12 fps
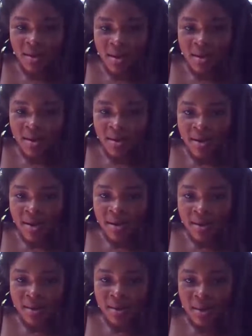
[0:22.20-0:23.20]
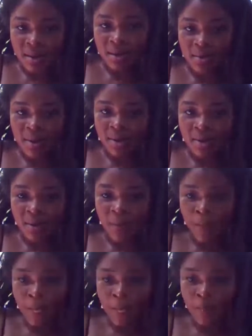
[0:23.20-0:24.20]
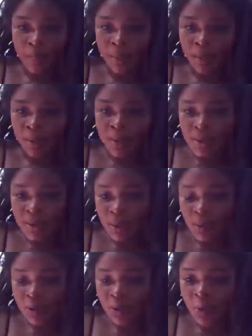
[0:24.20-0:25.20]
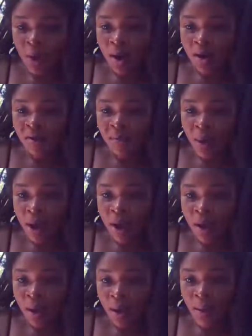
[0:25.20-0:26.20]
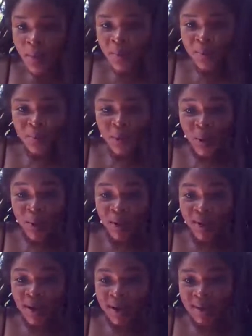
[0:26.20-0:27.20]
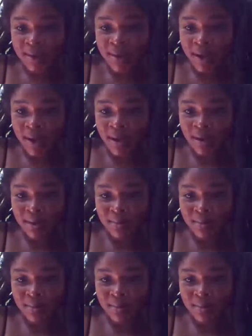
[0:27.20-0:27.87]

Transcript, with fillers: All right, so here we go. So were you part of my um, webinar last night?